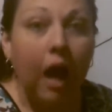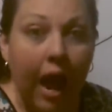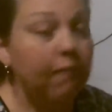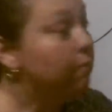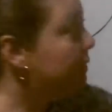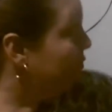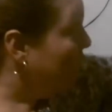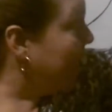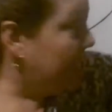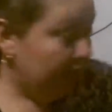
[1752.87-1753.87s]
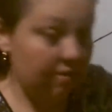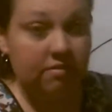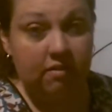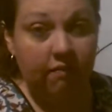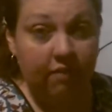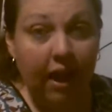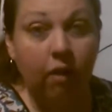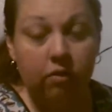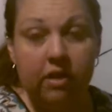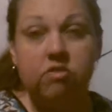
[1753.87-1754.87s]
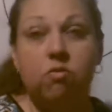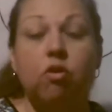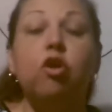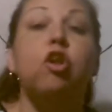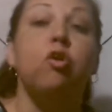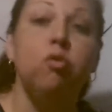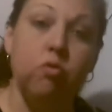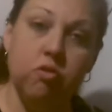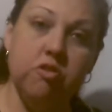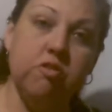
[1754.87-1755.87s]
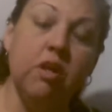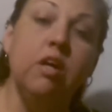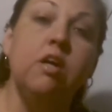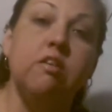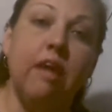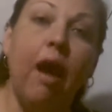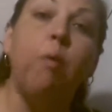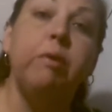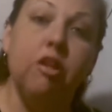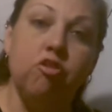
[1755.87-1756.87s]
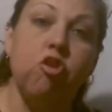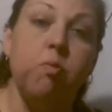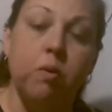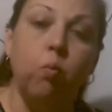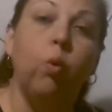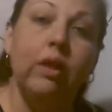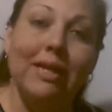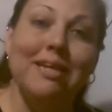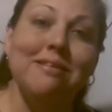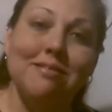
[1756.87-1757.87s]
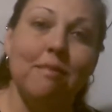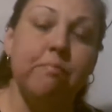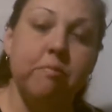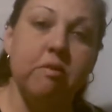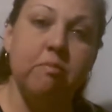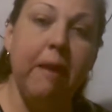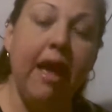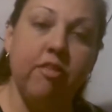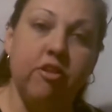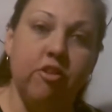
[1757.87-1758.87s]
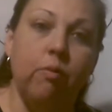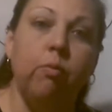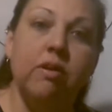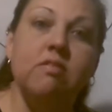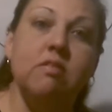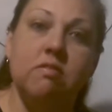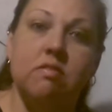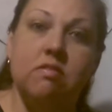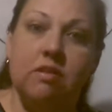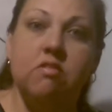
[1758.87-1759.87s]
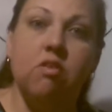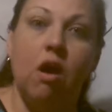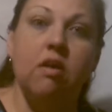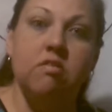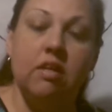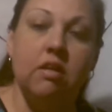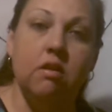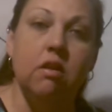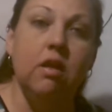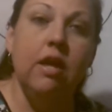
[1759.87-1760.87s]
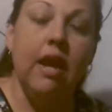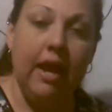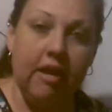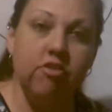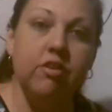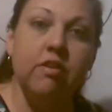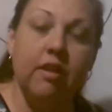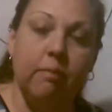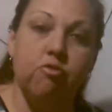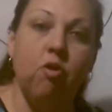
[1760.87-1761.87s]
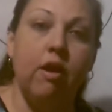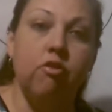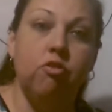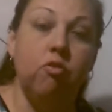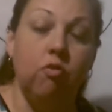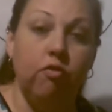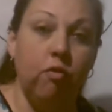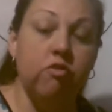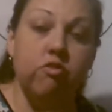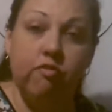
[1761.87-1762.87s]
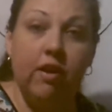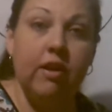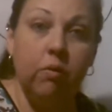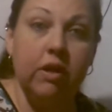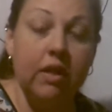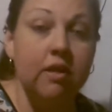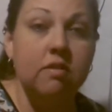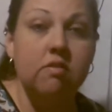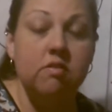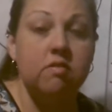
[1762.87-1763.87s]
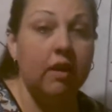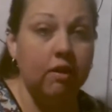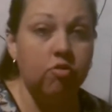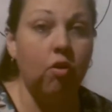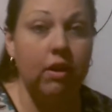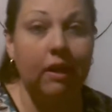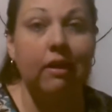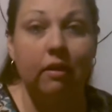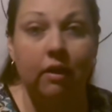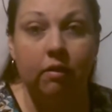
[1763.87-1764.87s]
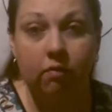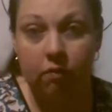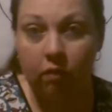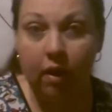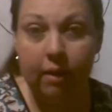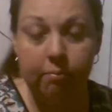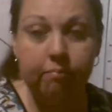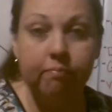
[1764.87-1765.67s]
I would be writing this stuff down. These are clues to help me determine what is this pathogen. What is this disease-causing agent that I'm trying to first find out what it is and second trying to kill it, right?